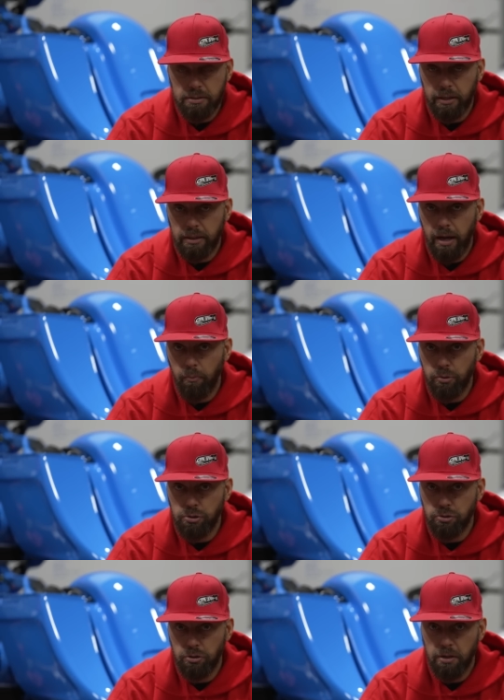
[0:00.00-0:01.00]
like that
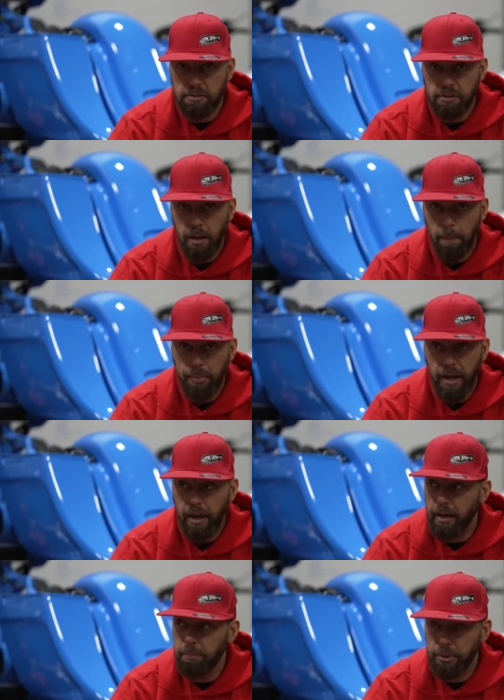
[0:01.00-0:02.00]
was just a
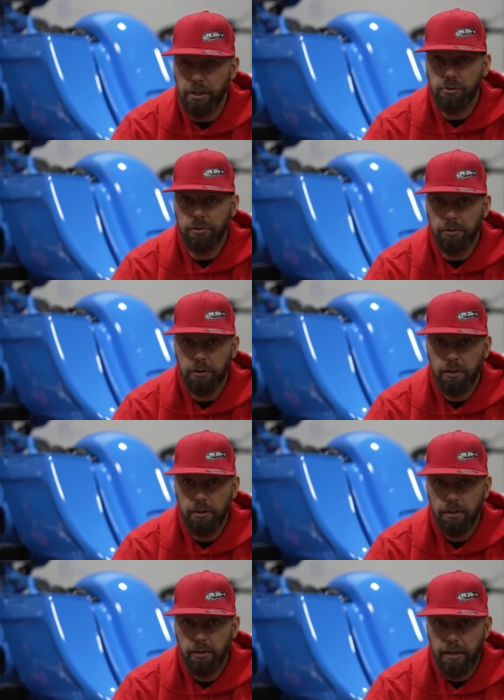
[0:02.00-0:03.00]
bad picture.
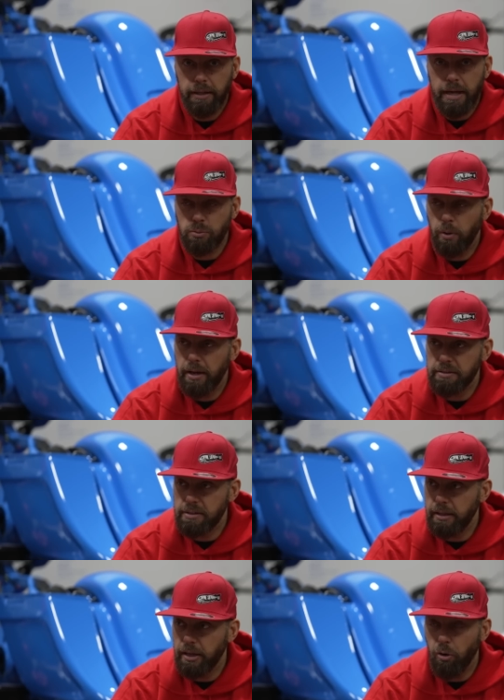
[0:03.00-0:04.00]
And that's why I
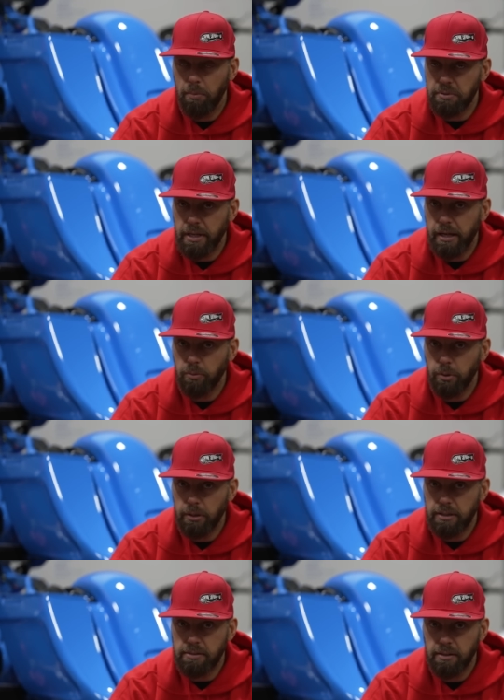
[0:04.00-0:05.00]
say they almost had to
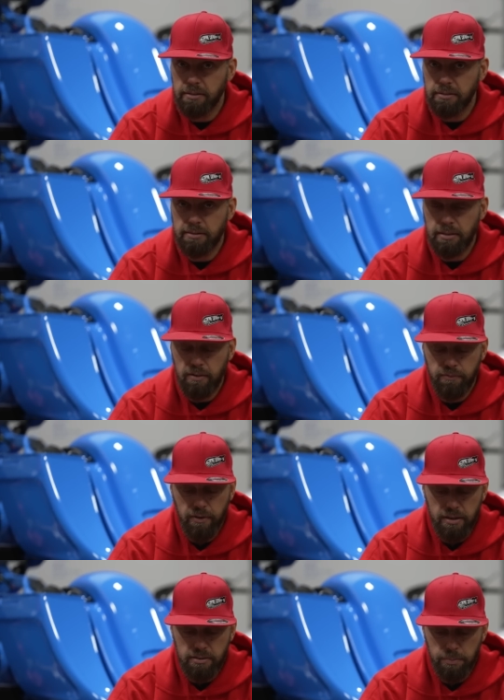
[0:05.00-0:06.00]
release this to save
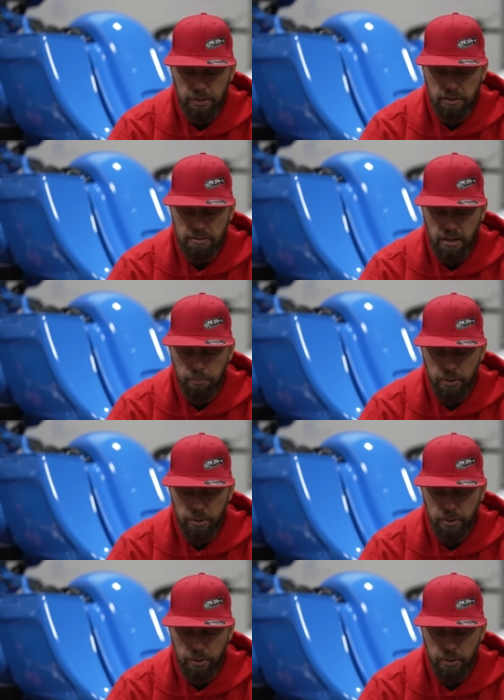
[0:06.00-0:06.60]
face, because that